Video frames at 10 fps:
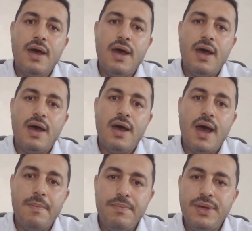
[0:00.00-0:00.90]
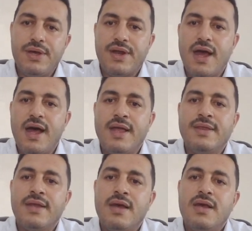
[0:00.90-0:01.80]
appear,
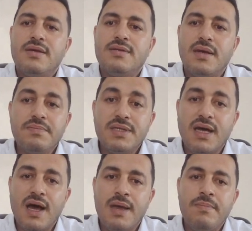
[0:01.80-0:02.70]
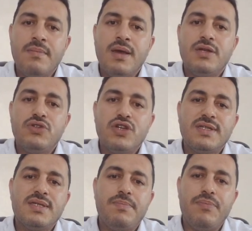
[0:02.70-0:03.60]
and sometime
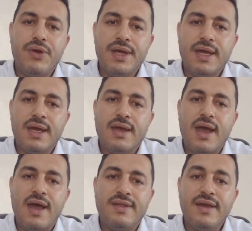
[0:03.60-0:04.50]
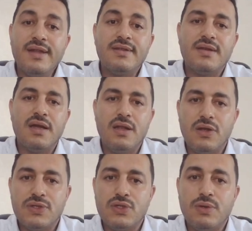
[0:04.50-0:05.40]
just bringing an end
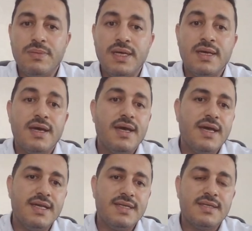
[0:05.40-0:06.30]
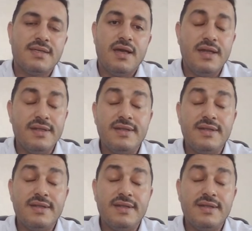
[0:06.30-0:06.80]
colostomy is